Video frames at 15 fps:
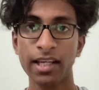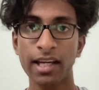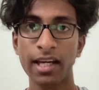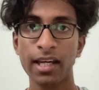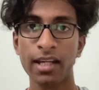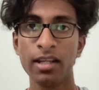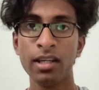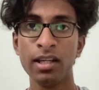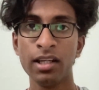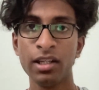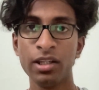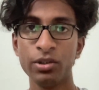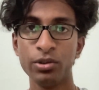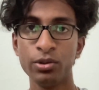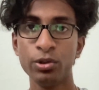And
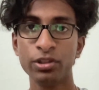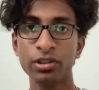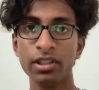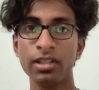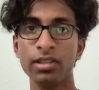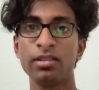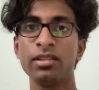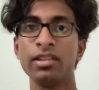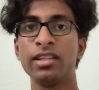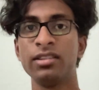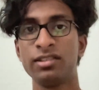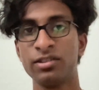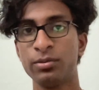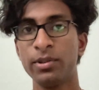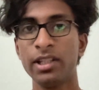usually
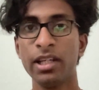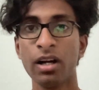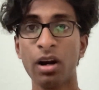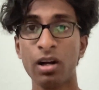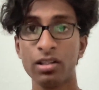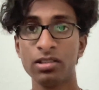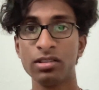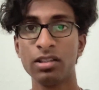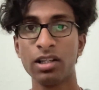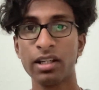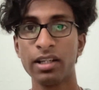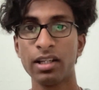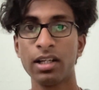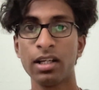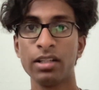it's really hard
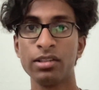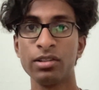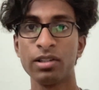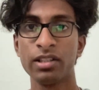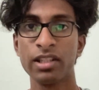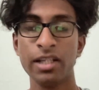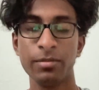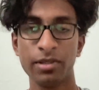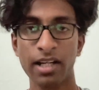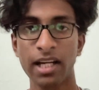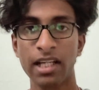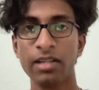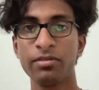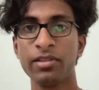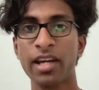to keep
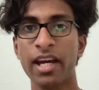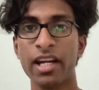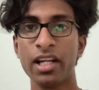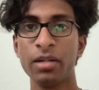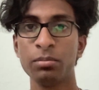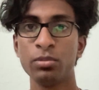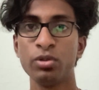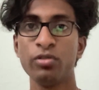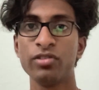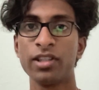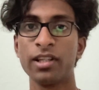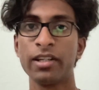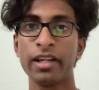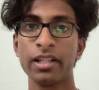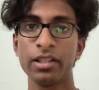track of candidate moves
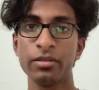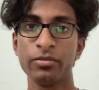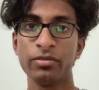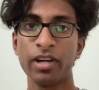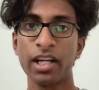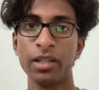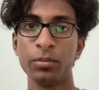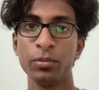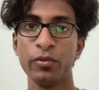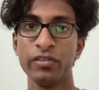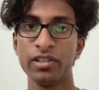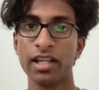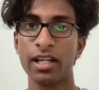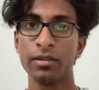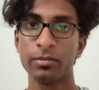and trying to find moves
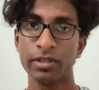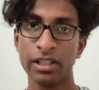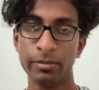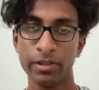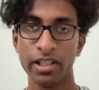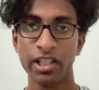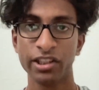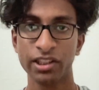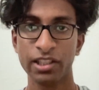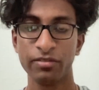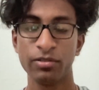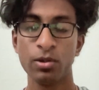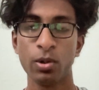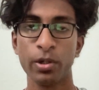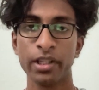that keep the initiative
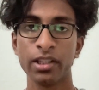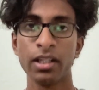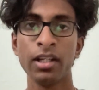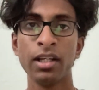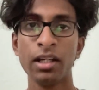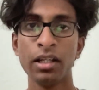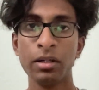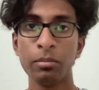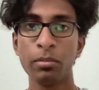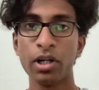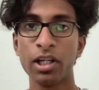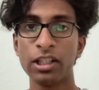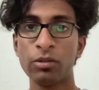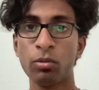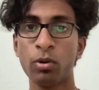going,
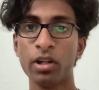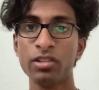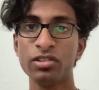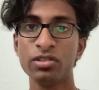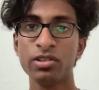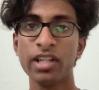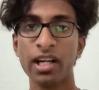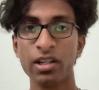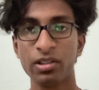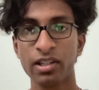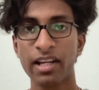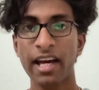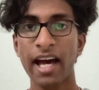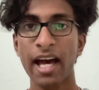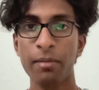but once you get into
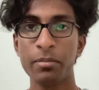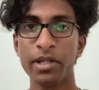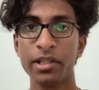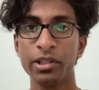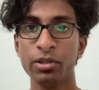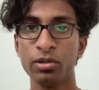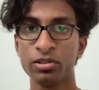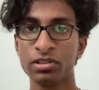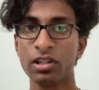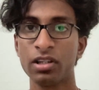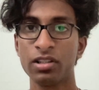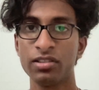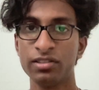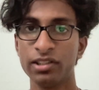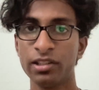the habit, you'll start
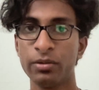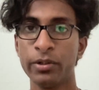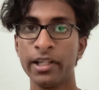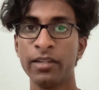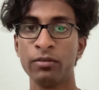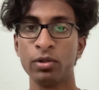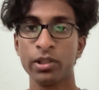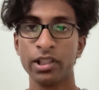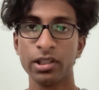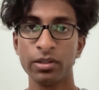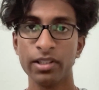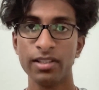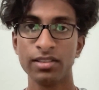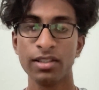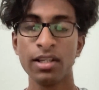to see your rating will
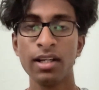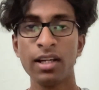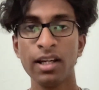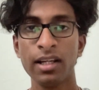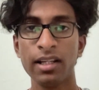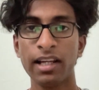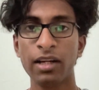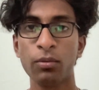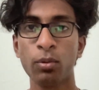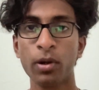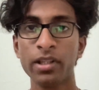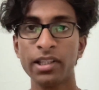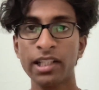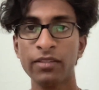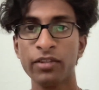increase. Like,
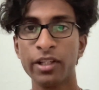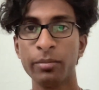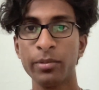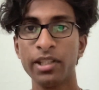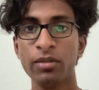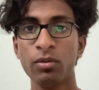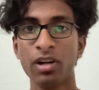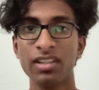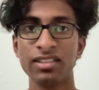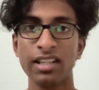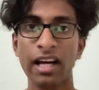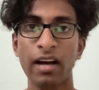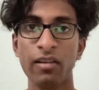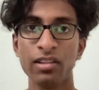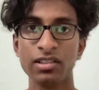one thing with me was
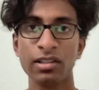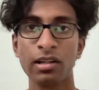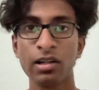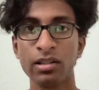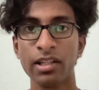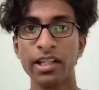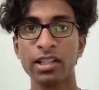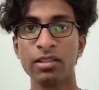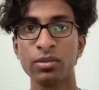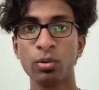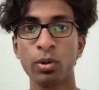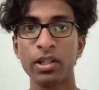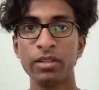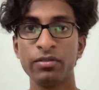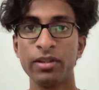I was around like
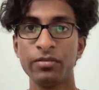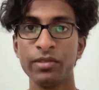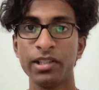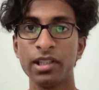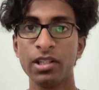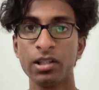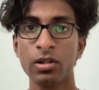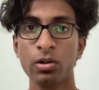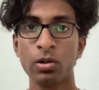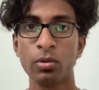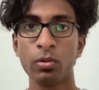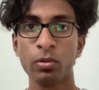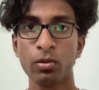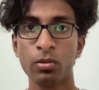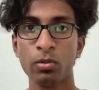2050
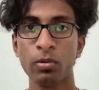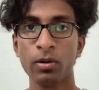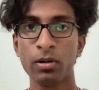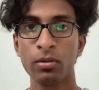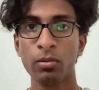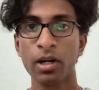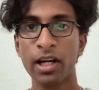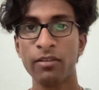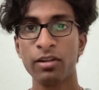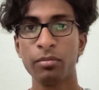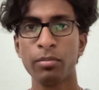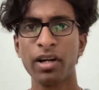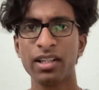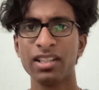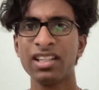or whatever,
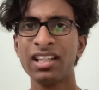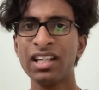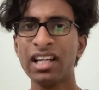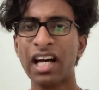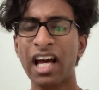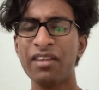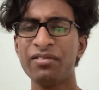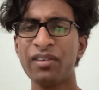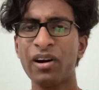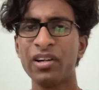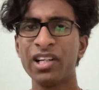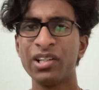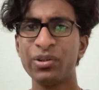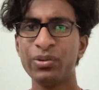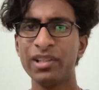but I found
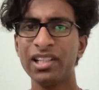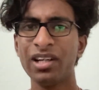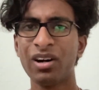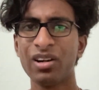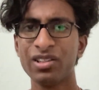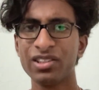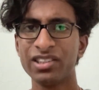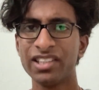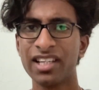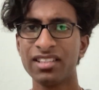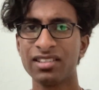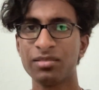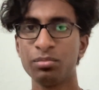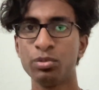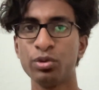it really hard to
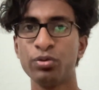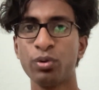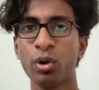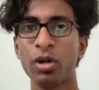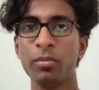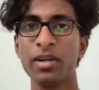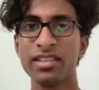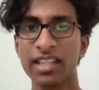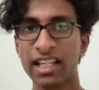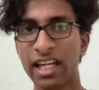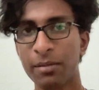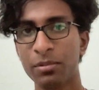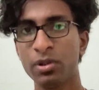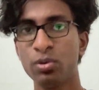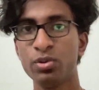just move forward because I
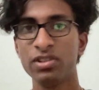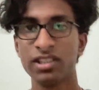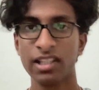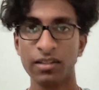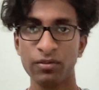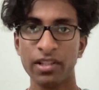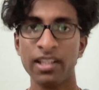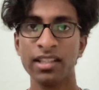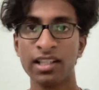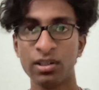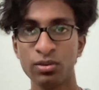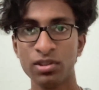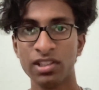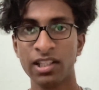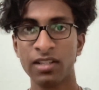kept losing and winning and
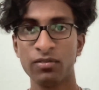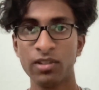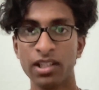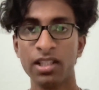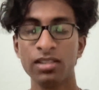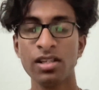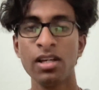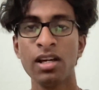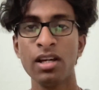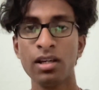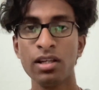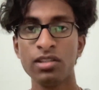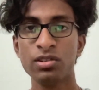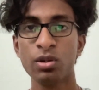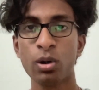losing and winning.
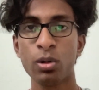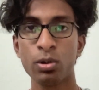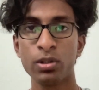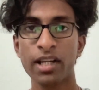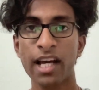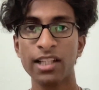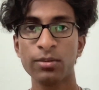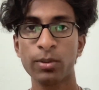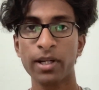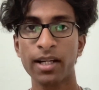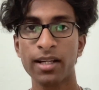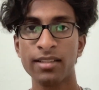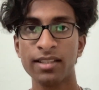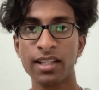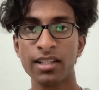So that's when I
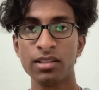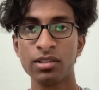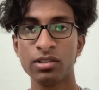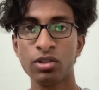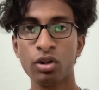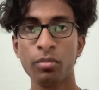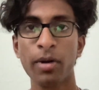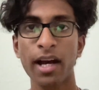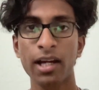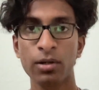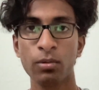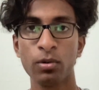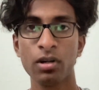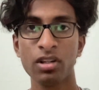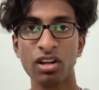decided to go back,
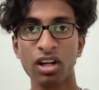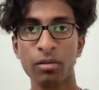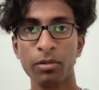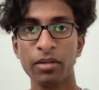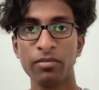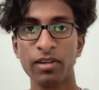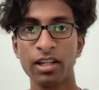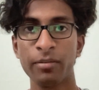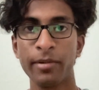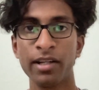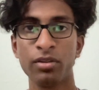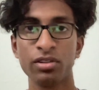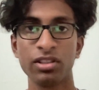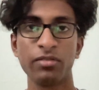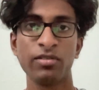work on my
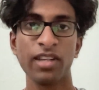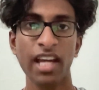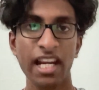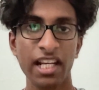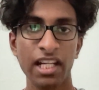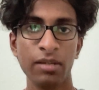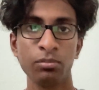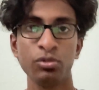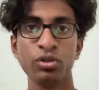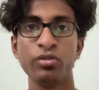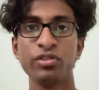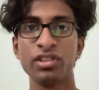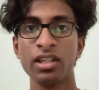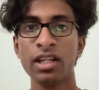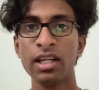fundamentals of candidate
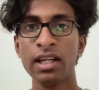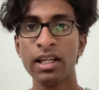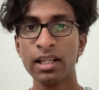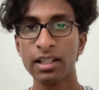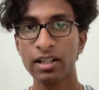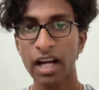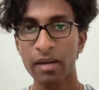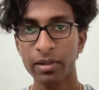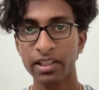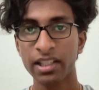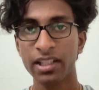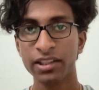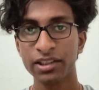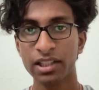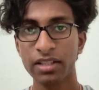moves, grabbing
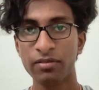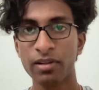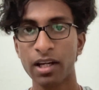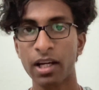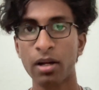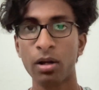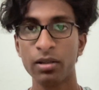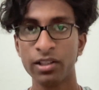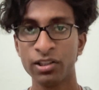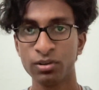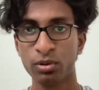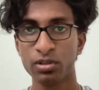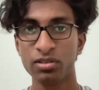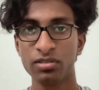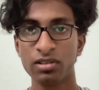initiative, and all these
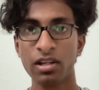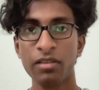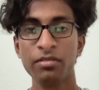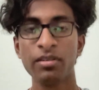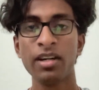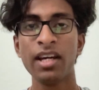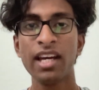sorts of stuff.